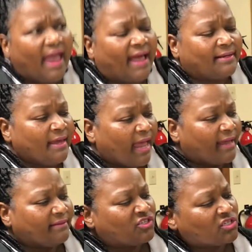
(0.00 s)

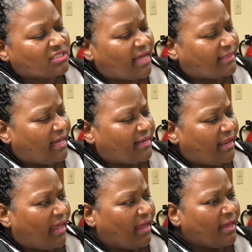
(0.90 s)
And just like that
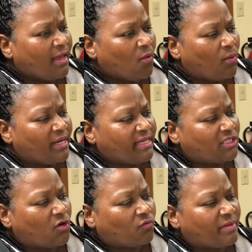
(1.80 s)
day when he
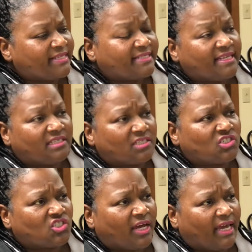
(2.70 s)
told me
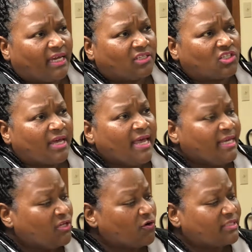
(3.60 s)
seasons change,
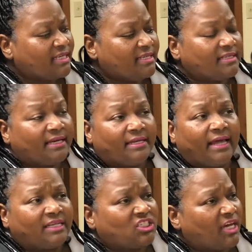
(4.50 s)
your season
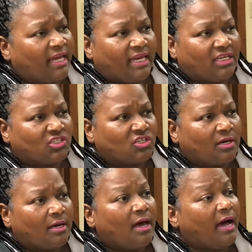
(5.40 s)
cannot change
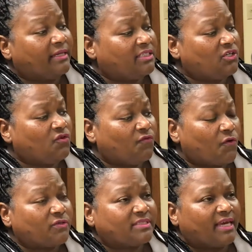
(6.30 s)
until you
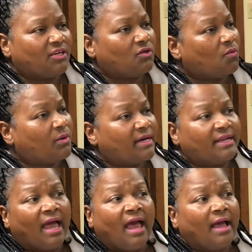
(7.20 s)
first say, you know what,
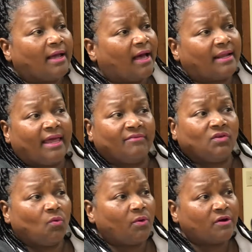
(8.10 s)
God, I have
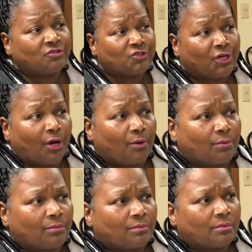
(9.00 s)
nowhere else to go.
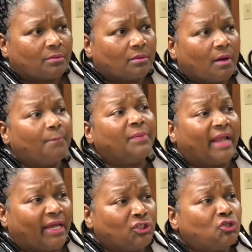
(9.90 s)
But
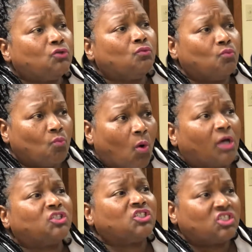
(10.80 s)
I do
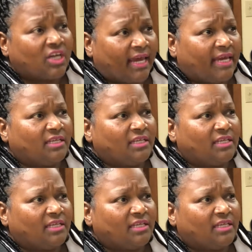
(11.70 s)
want to change.